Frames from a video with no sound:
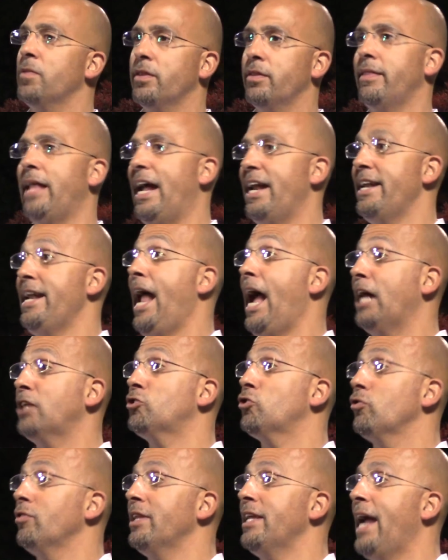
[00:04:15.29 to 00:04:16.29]
That
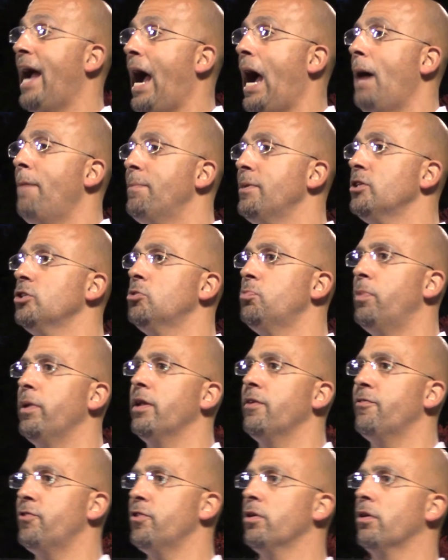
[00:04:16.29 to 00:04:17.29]
naturally happens, but
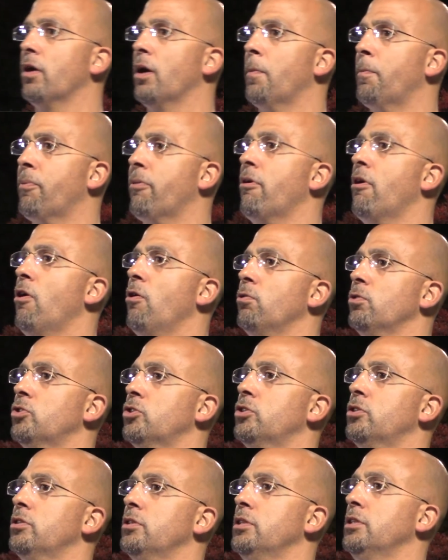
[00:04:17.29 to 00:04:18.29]
if your approach
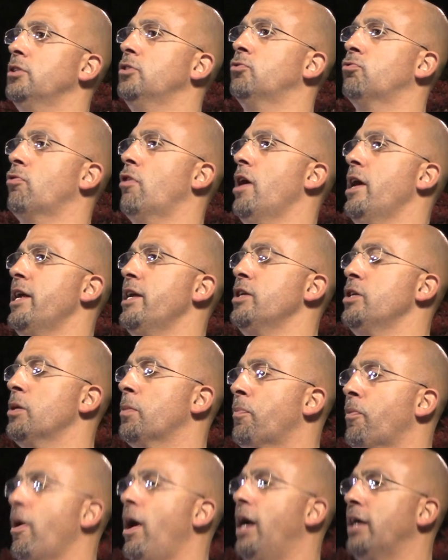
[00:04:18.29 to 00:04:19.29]
is right and your
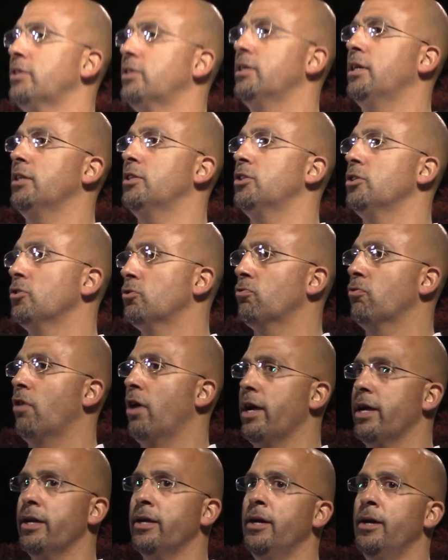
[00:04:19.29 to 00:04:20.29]
process is
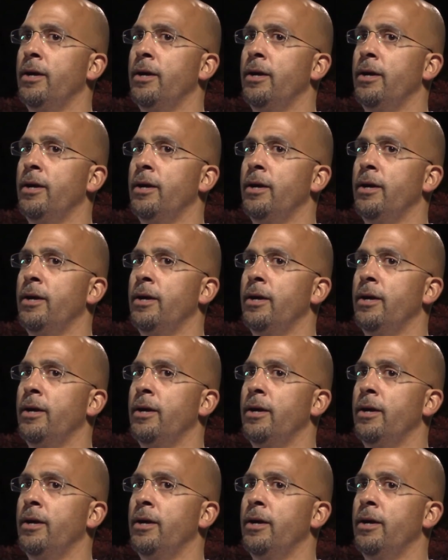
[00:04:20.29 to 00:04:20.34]
right,